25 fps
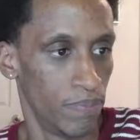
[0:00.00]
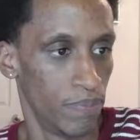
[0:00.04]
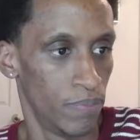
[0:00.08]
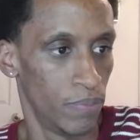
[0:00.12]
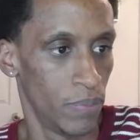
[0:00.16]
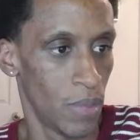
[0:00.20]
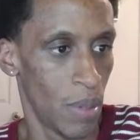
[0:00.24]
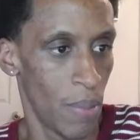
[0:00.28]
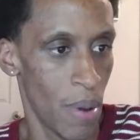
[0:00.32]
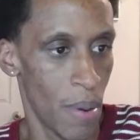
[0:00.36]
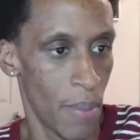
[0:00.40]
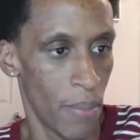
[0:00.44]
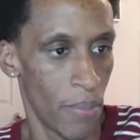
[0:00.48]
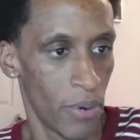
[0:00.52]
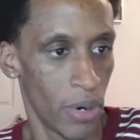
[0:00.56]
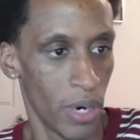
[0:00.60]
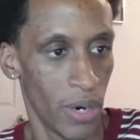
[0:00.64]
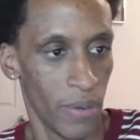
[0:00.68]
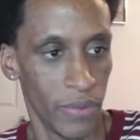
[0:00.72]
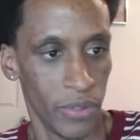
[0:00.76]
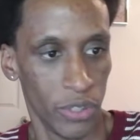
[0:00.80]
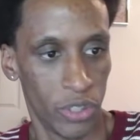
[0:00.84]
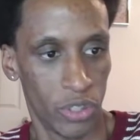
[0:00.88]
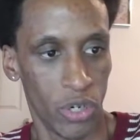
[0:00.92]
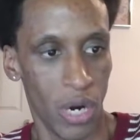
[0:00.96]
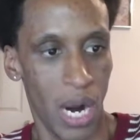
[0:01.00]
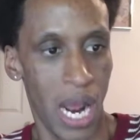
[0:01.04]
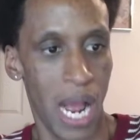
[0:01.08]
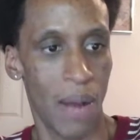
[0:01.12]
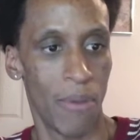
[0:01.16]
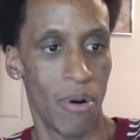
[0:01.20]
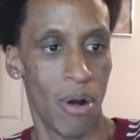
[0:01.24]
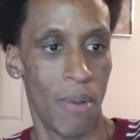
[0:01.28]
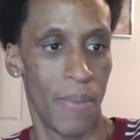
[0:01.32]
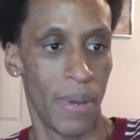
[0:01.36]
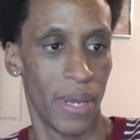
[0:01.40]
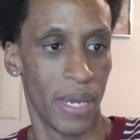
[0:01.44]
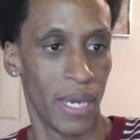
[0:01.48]
a member of the tribe who
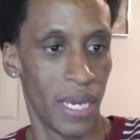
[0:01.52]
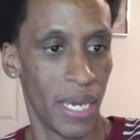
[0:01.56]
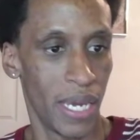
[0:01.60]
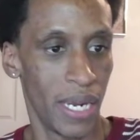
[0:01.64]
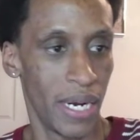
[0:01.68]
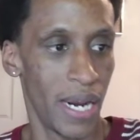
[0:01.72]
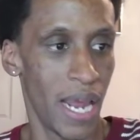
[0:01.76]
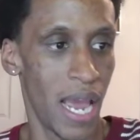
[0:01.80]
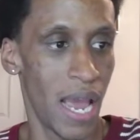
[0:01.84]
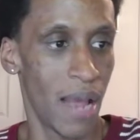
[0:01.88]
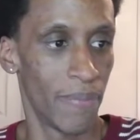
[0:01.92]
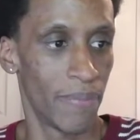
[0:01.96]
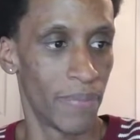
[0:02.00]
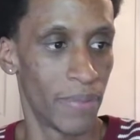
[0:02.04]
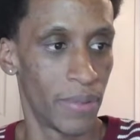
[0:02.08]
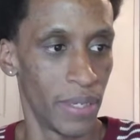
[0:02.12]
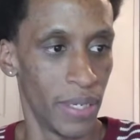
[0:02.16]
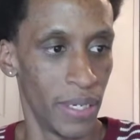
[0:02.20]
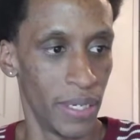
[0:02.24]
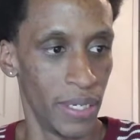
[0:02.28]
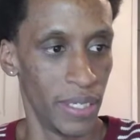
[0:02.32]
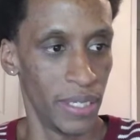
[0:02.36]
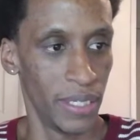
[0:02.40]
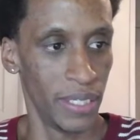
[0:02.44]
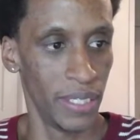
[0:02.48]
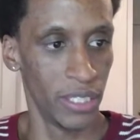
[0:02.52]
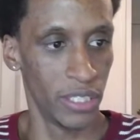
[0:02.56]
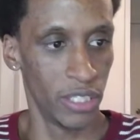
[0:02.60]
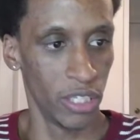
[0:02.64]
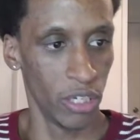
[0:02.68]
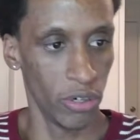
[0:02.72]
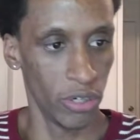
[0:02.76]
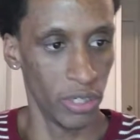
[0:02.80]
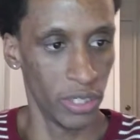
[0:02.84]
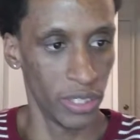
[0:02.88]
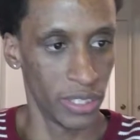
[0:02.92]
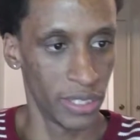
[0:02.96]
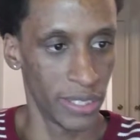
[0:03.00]
had been kidnapped and
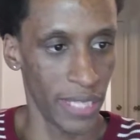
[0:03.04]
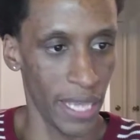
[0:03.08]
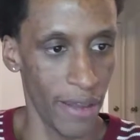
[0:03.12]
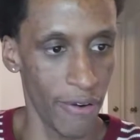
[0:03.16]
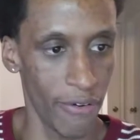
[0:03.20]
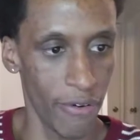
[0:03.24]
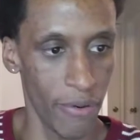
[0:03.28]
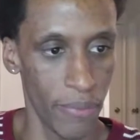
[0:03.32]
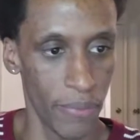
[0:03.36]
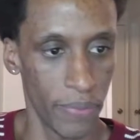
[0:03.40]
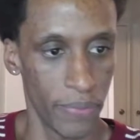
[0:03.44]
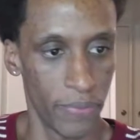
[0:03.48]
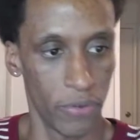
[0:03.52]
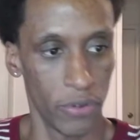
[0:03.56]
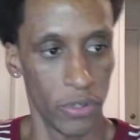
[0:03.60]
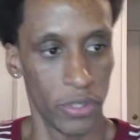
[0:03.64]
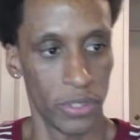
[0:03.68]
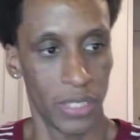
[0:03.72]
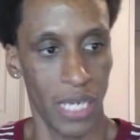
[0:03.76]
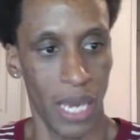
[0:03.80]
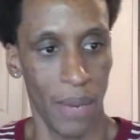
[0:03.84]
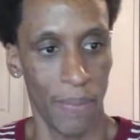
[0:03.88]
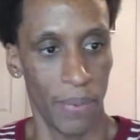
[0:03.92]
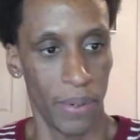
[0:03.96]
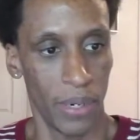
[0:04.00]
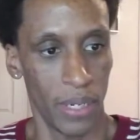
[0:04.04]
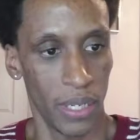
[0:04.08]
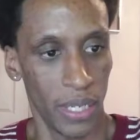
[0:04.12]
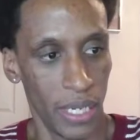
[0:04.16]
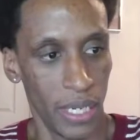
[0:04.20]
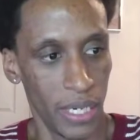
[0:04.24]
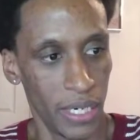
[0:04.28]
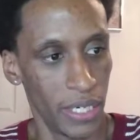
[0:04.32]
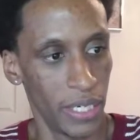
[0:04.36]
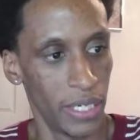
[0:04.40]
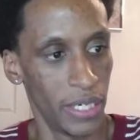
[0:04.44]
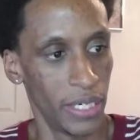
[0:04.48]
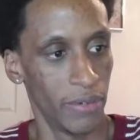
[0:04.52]
sold into slavery before escaping to
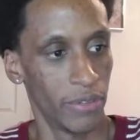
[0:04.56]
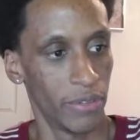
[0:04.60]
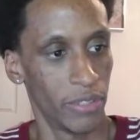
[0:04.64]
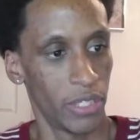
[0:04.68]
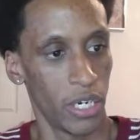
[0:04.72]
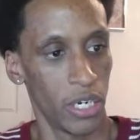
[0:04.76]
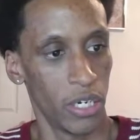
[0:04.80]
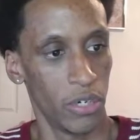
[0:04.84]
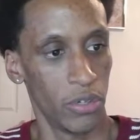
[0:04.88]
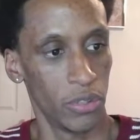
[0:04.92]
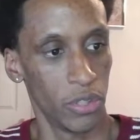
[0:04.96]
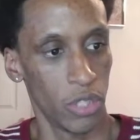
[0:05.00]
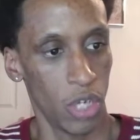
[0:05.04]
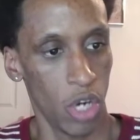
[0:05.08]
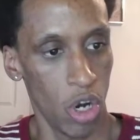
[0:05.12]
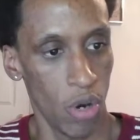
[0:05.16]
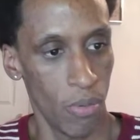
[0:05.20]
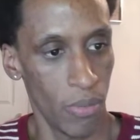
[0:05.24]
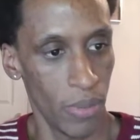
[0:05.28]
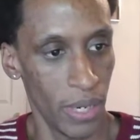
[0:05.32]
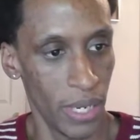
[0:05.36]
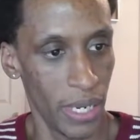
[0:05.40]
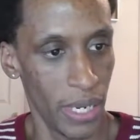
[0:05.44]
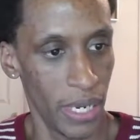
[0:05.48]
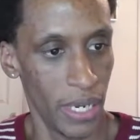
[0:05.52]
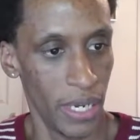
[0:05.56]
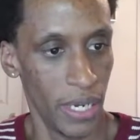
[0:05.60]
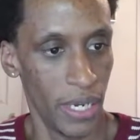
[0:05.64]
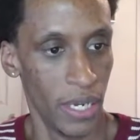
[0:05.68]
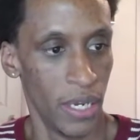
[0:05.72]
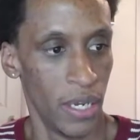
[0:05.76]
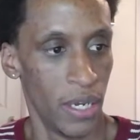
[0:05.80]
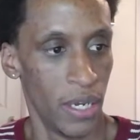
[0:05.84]
London and returning to his homeland.